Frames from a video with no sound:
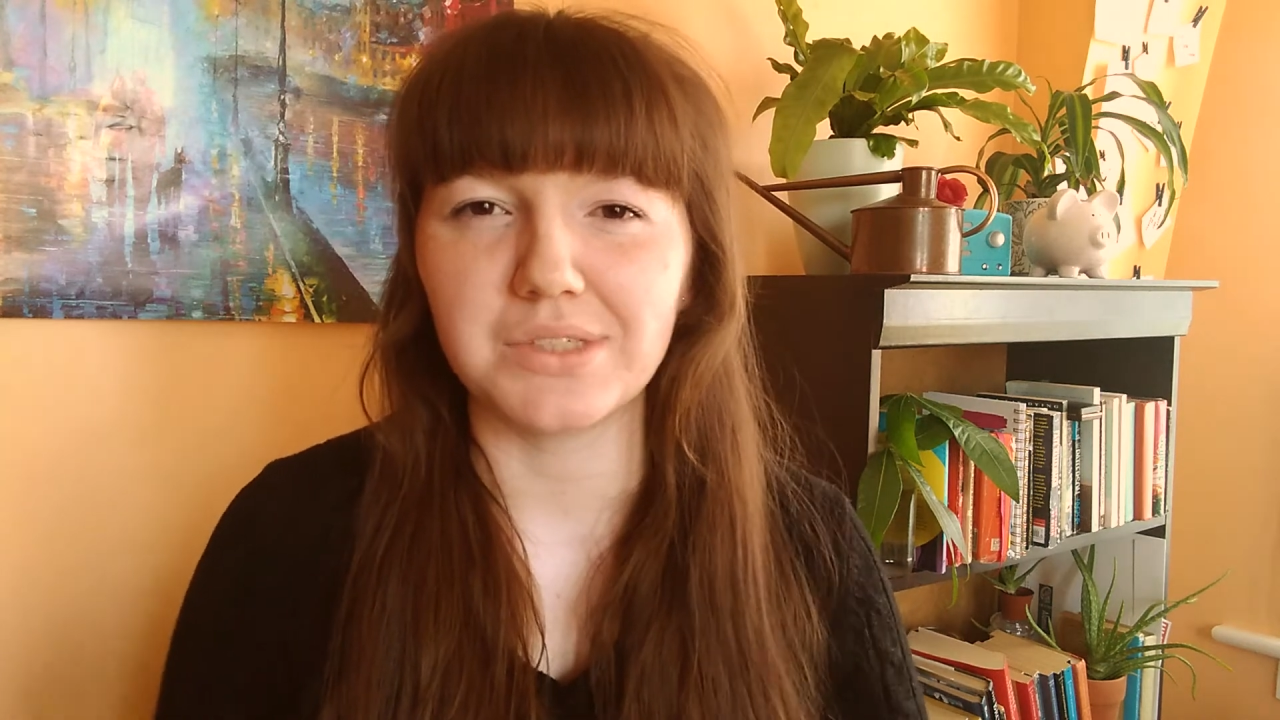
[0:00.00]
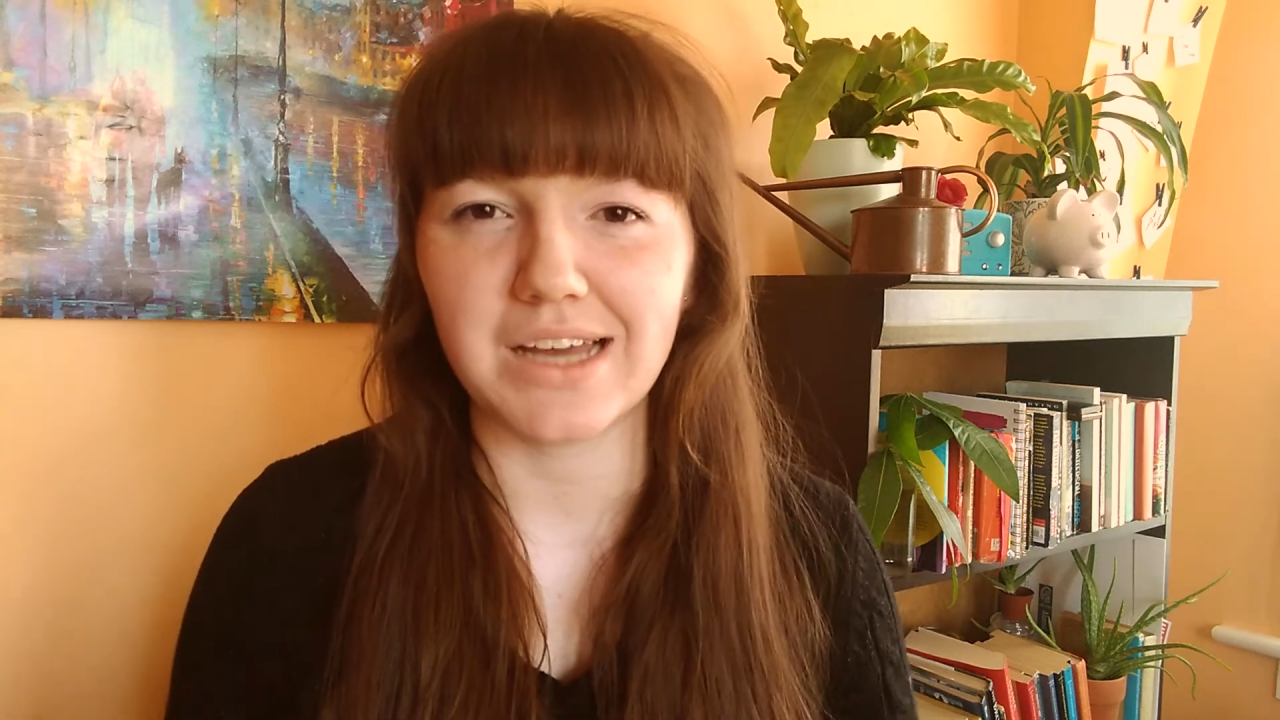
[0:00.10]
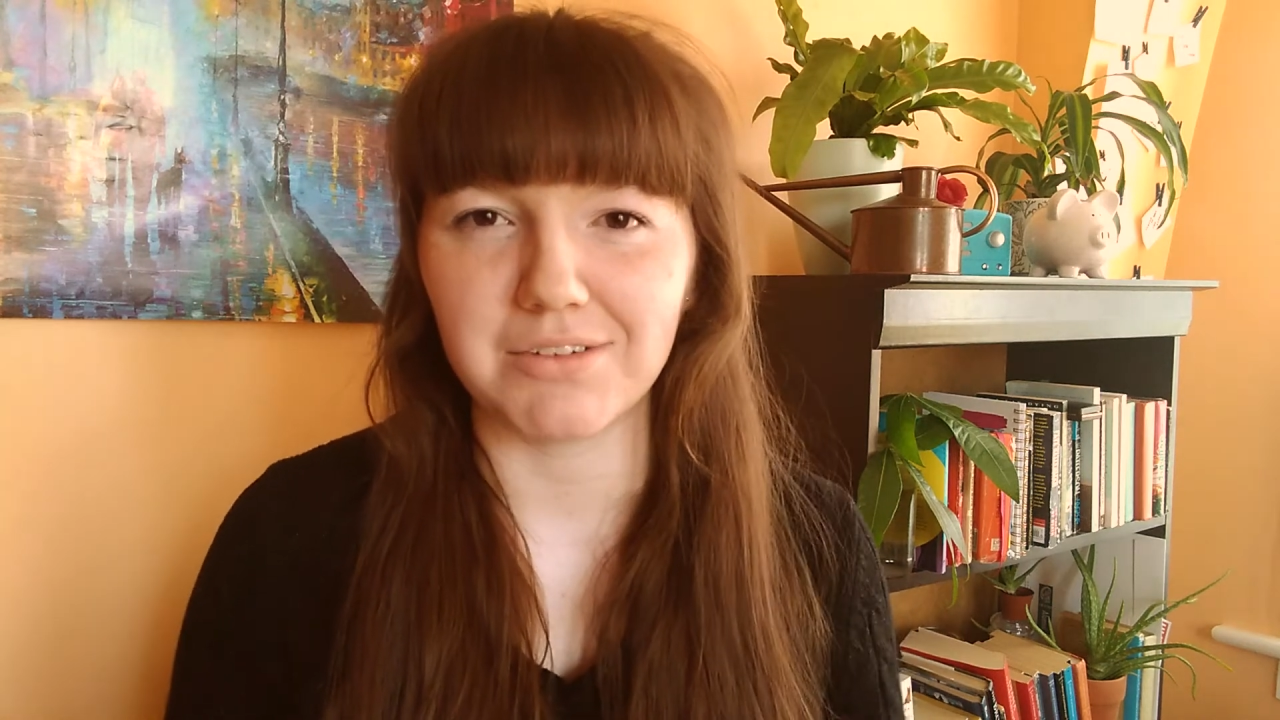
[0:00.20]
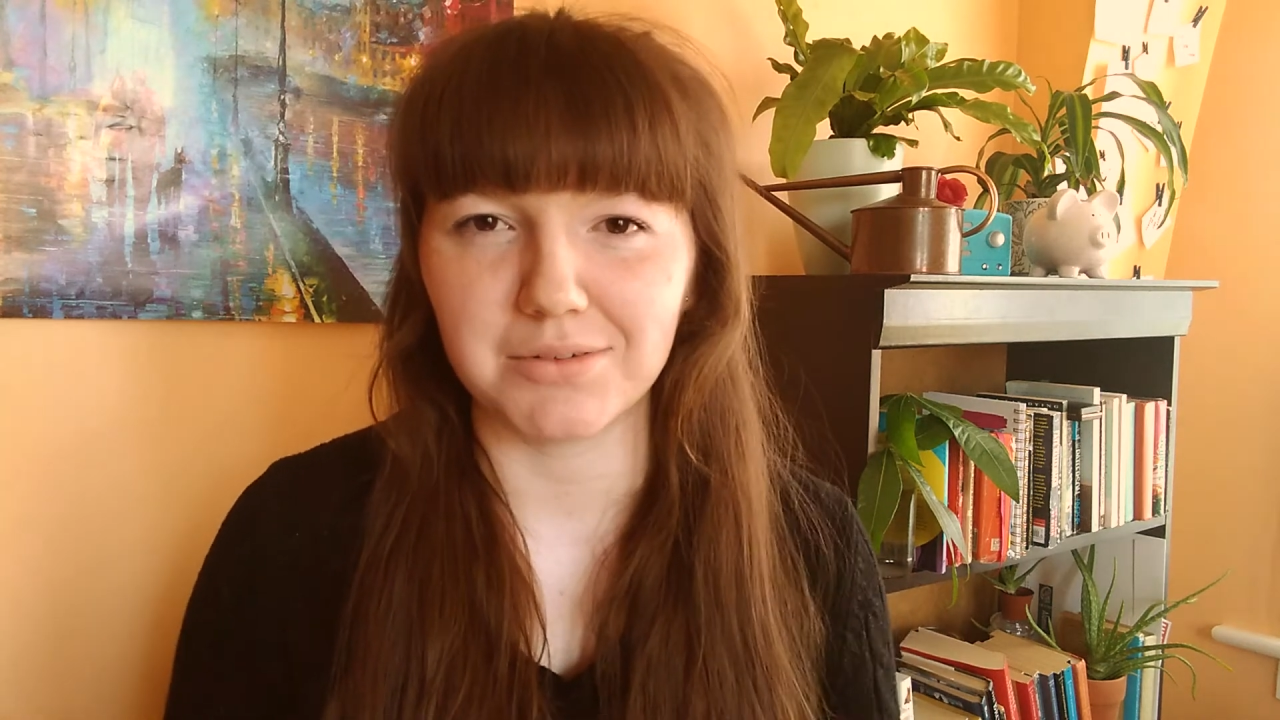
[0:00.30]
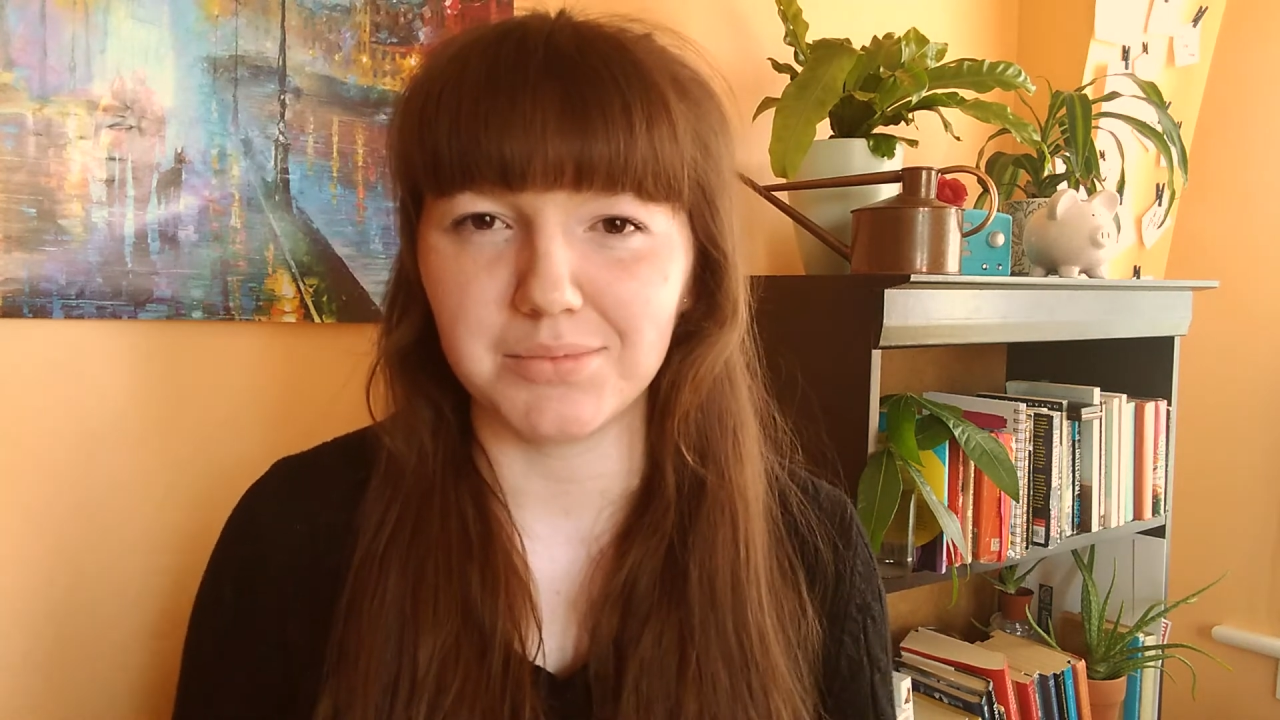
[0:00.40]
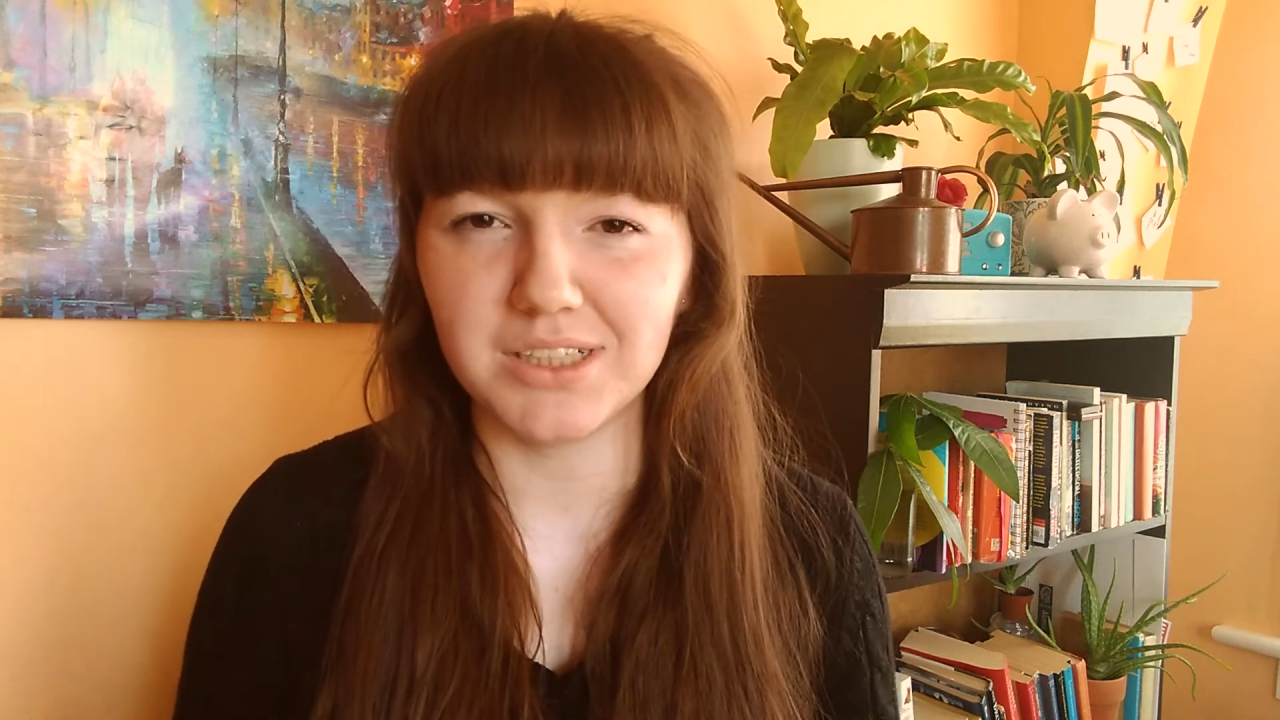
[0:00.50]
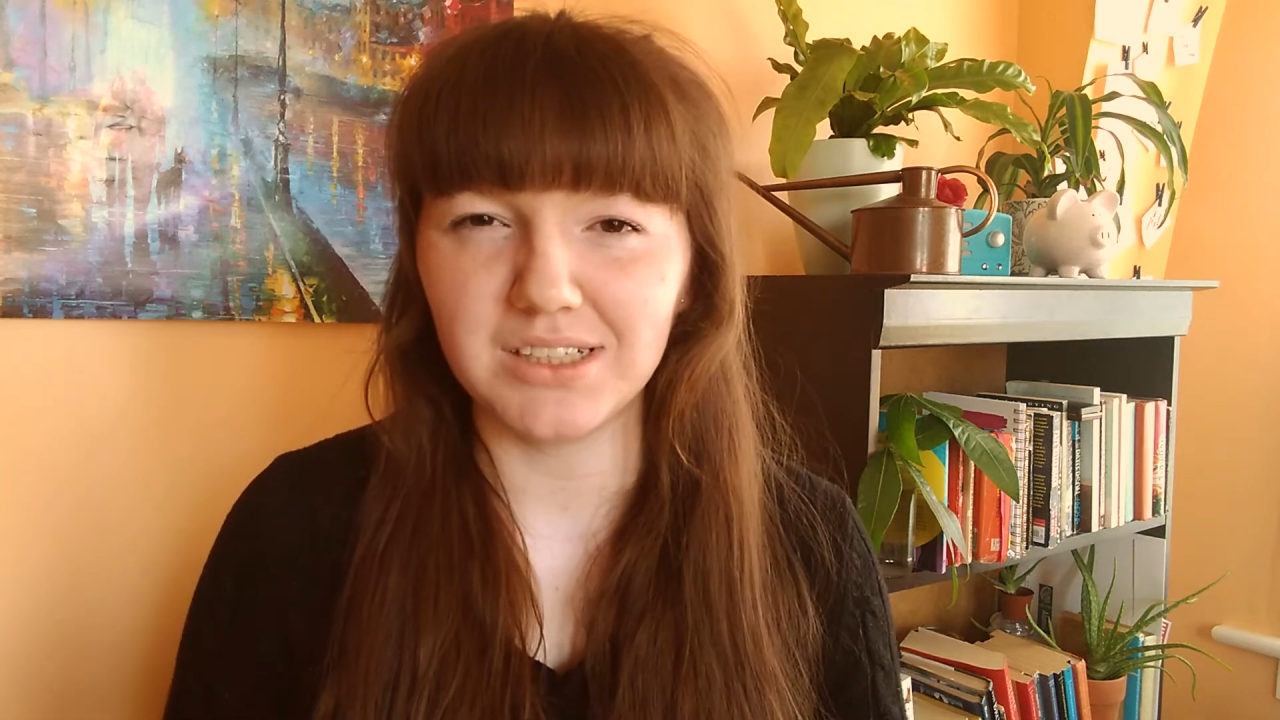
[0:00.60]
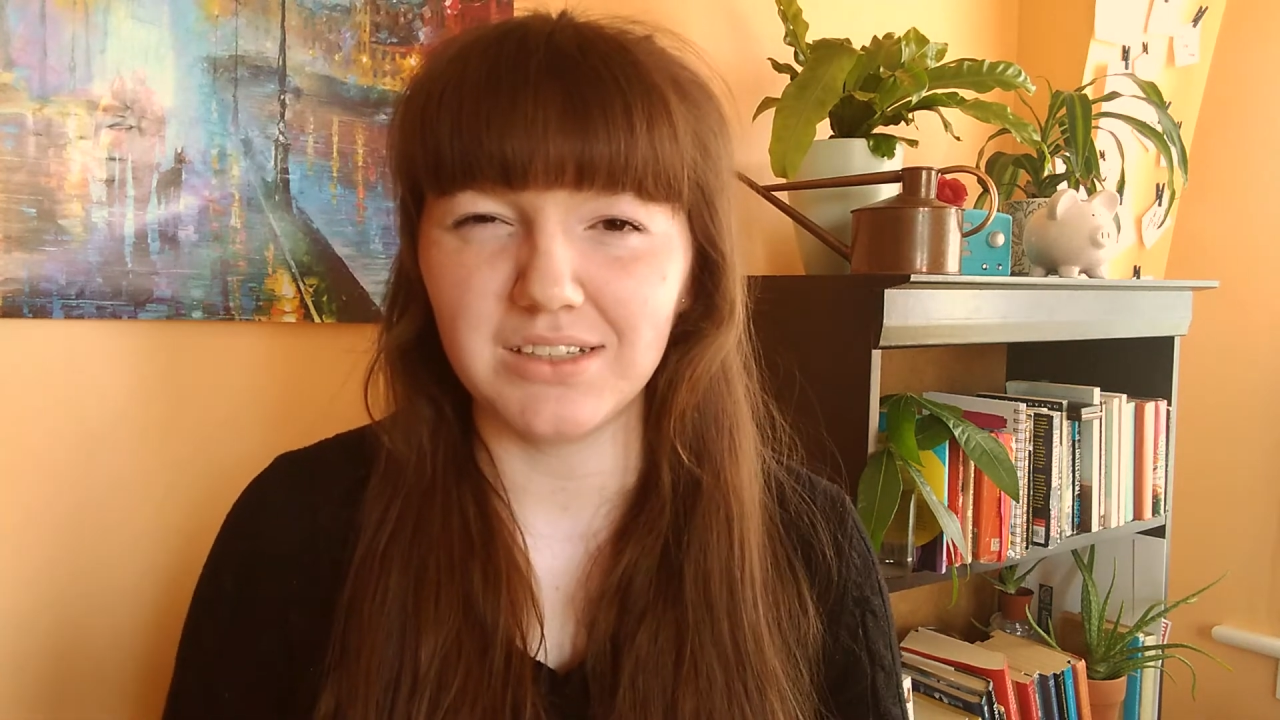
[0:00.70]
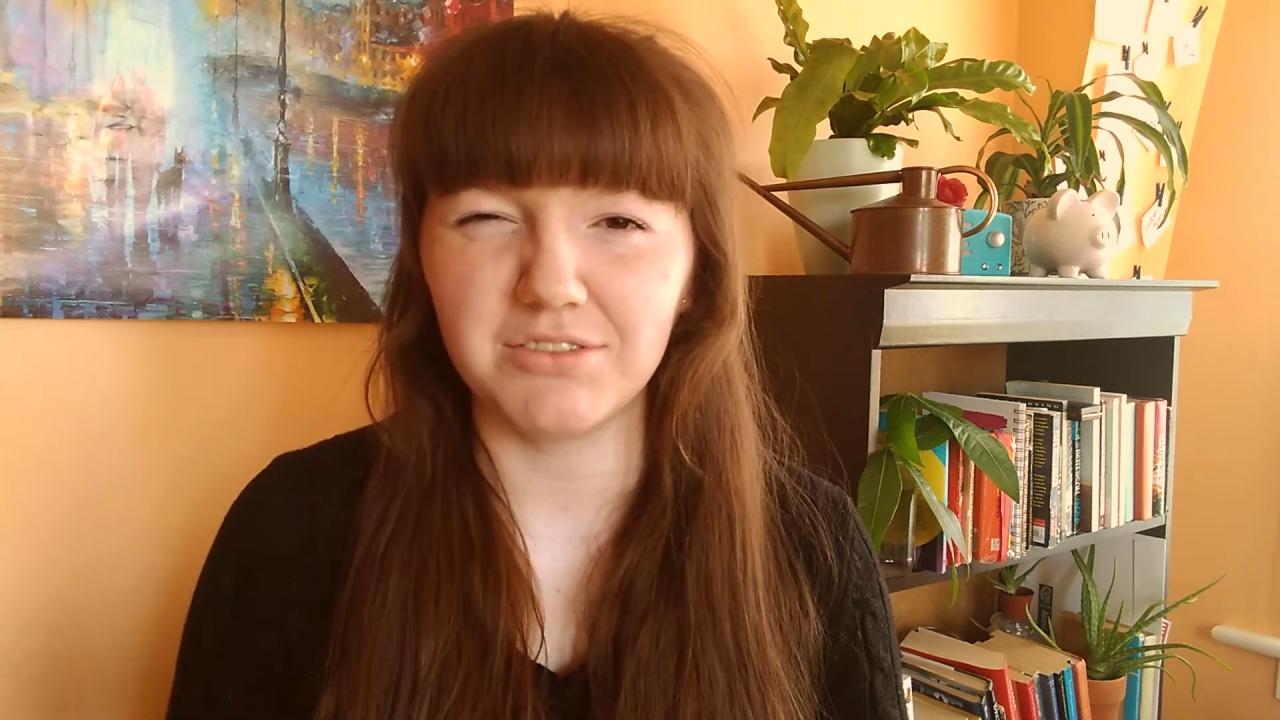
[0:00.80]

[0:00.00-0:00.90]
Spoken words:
down completely